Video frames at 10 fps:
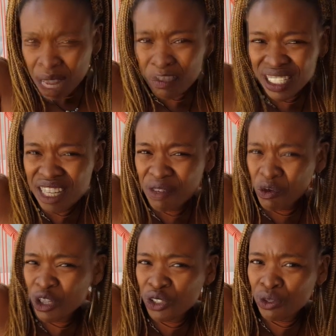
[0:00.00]
believe
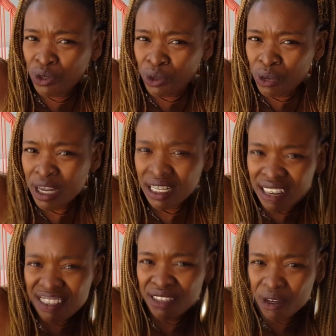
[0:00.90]
in what you do,
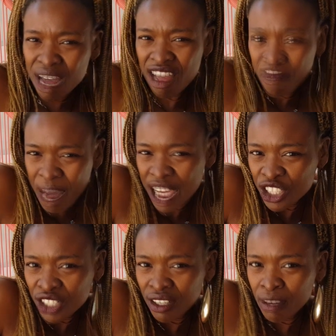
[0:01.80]
and have
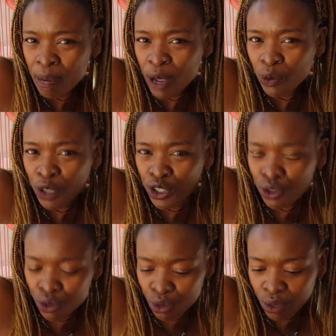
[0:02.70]
passion about what
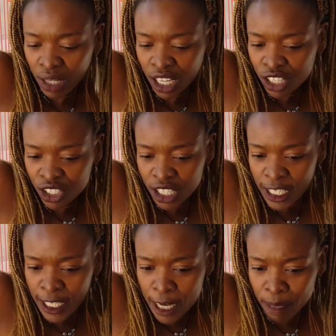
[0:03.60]
you do. Just